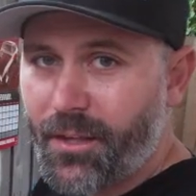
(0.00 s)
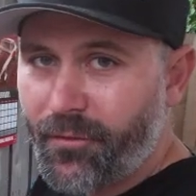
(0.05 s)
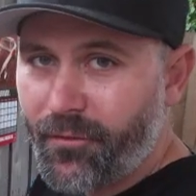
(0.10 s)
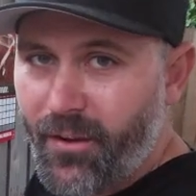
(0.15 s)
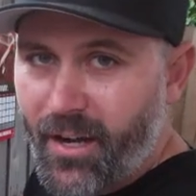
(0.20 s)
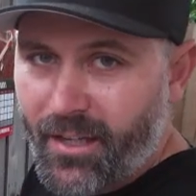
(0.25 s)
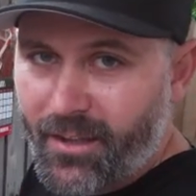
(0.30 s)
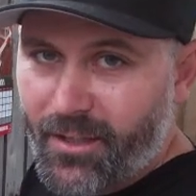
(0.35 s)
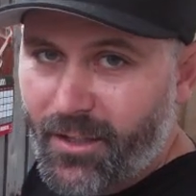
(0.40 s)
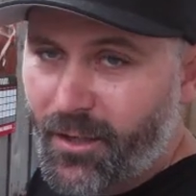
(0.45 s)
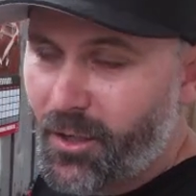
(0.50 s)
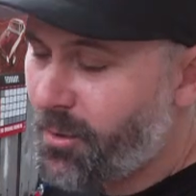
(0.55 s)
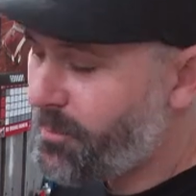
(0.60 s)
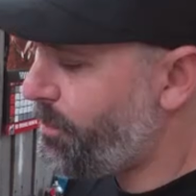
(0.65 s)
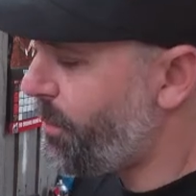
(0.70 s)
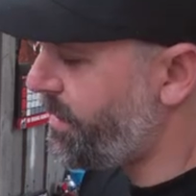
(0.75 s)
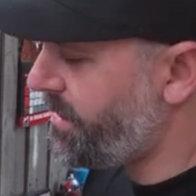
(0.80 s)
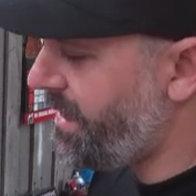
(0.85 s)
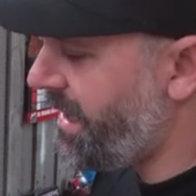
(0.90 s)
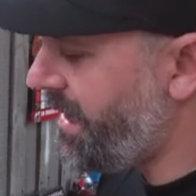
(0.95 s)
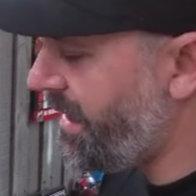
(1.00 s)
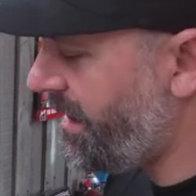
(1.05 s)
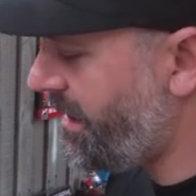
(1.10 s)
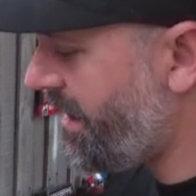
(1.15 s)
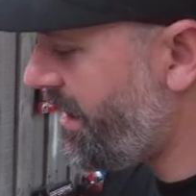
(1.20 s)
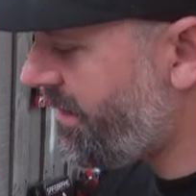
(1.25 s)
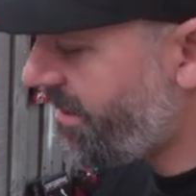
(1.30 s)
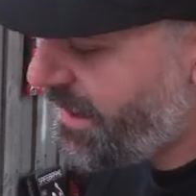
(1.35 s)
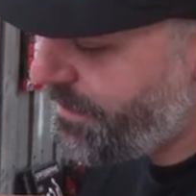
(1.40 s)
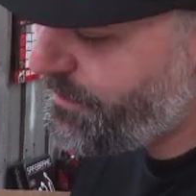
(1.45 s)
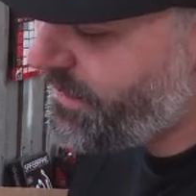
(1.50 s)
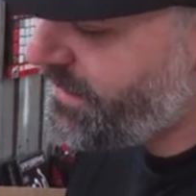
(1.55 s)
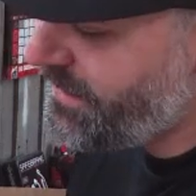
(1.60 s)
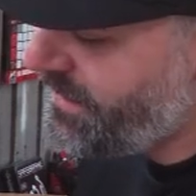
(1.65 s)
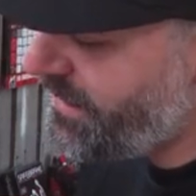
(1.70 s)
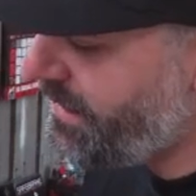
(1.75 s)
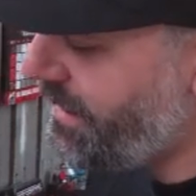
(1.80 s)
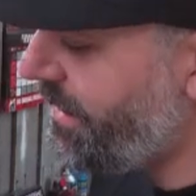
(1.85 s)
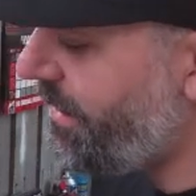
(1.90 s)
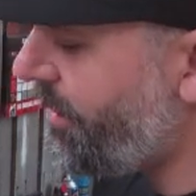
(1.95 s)
the fact, they're not pretending there's something that
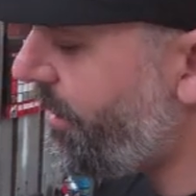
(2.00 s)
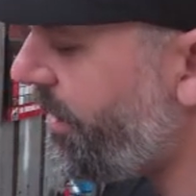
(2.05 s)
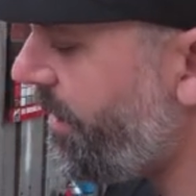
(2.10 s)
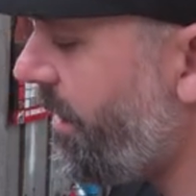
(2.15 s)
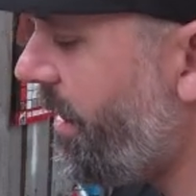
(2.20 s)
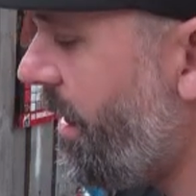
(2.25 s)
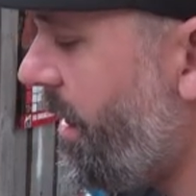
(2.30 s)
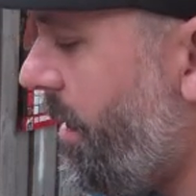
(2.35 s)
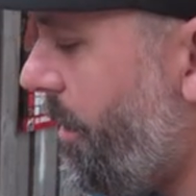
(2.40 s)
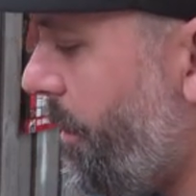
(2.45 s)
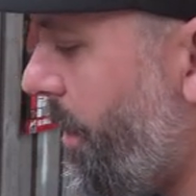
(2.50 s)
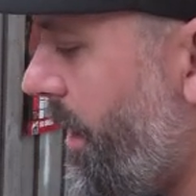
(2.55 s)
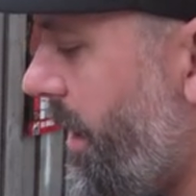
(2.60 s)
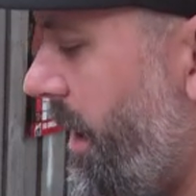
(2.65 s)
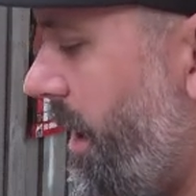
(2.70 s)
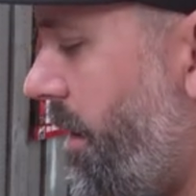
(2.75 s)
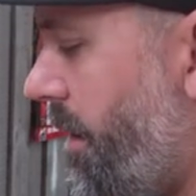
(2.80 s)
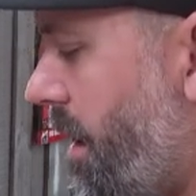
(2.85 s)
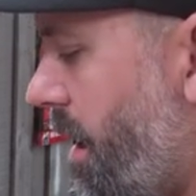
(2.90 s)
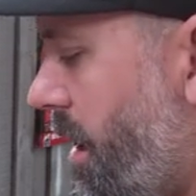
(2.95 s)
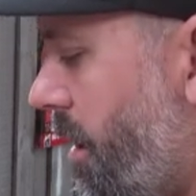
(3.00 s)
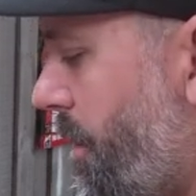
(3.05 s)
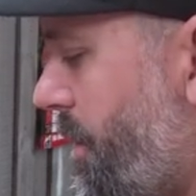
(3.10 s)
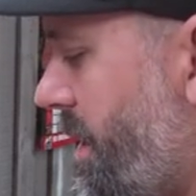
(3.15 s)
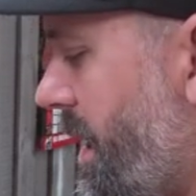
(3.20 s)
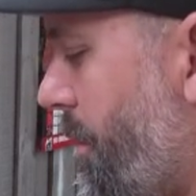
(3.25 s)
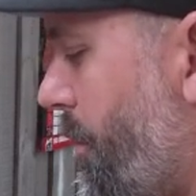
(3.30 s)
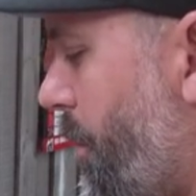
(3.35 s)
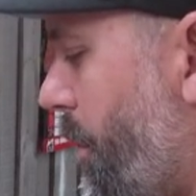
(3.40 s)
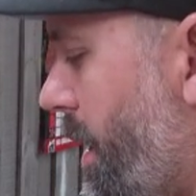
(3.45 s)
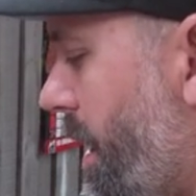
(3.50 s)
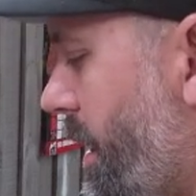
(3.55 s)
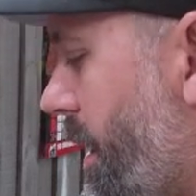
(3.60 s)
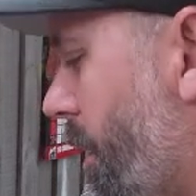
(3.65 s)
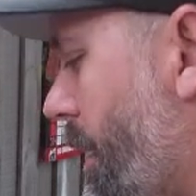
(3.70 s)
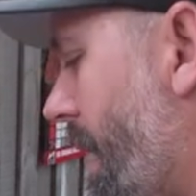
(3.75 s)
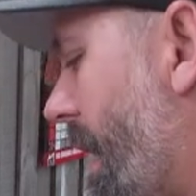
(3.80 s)
they're not, but they're 100% brand new